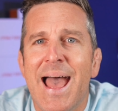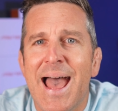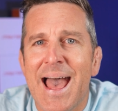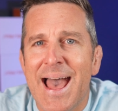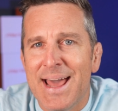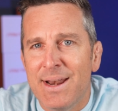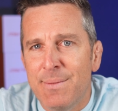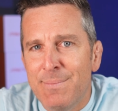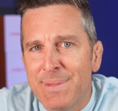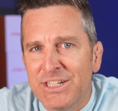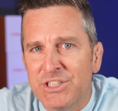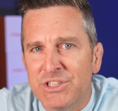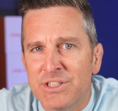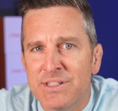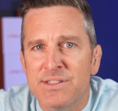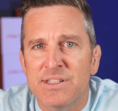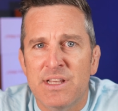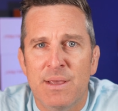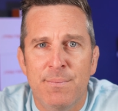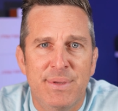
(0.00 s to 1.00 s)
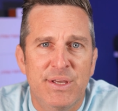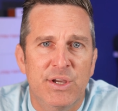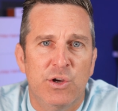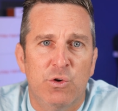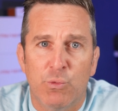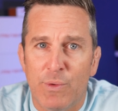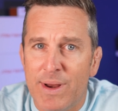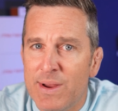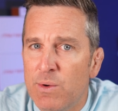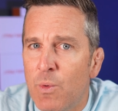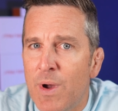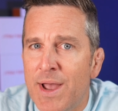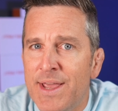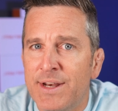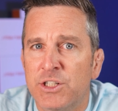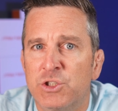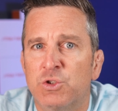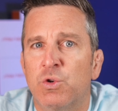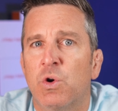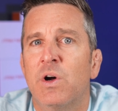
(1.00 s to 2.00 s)
Animations can be a great way
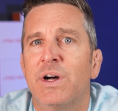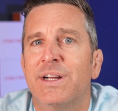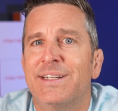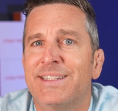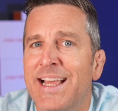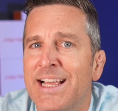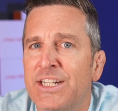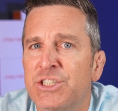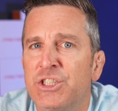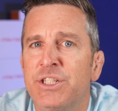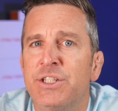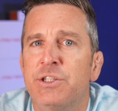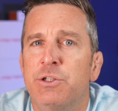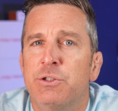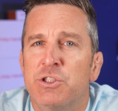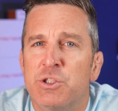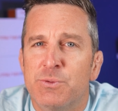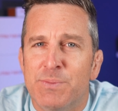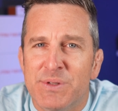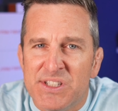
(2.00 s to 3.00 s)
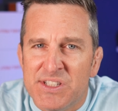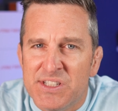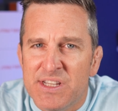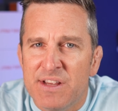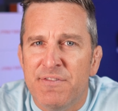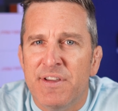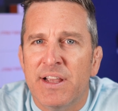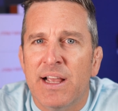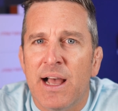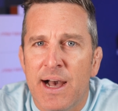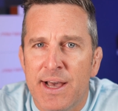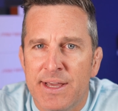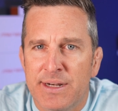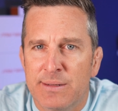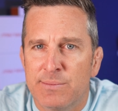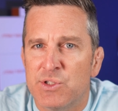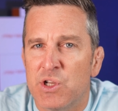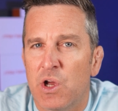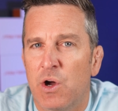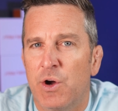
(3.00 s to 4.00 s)
to draw attention to specific
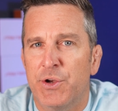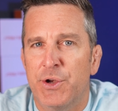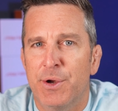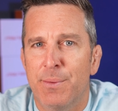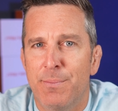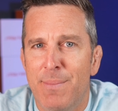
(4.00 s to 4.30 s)
items on your